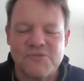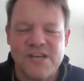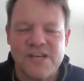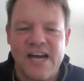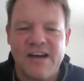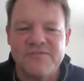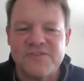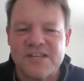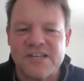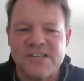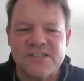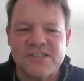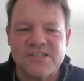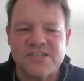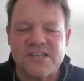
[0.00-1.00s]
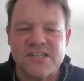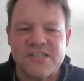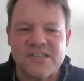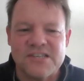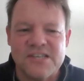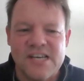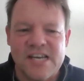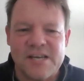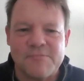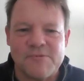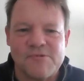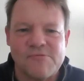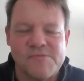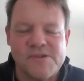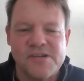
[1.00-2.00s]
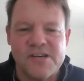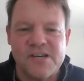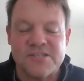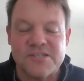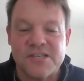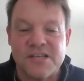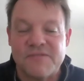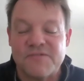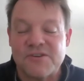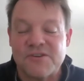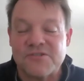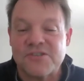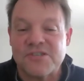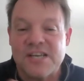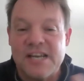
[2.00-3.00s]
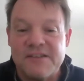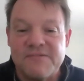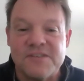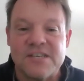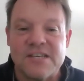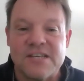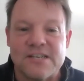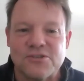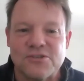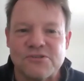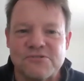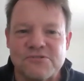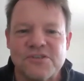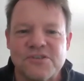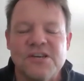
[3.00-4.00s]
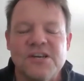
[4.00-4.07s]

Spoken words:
We have to get this on the table, because if there's safety issues,